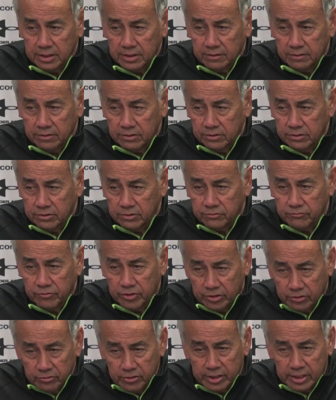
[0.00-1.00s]
your
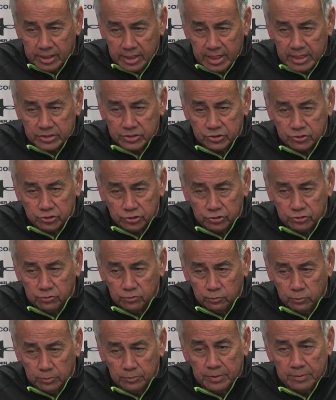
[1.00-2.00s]
recruiting class
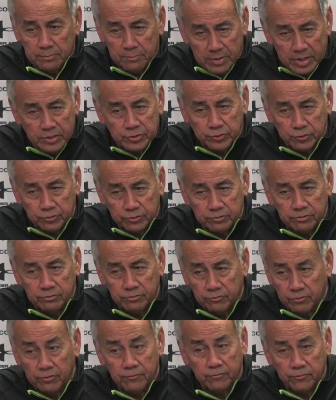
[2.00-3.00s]
would be measured
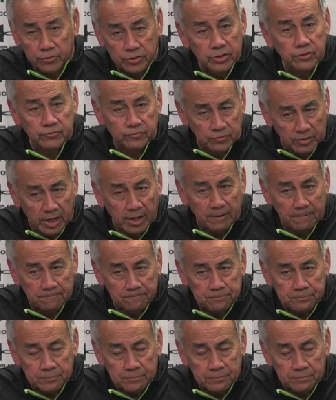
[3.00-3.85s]
3 or 4 years from now,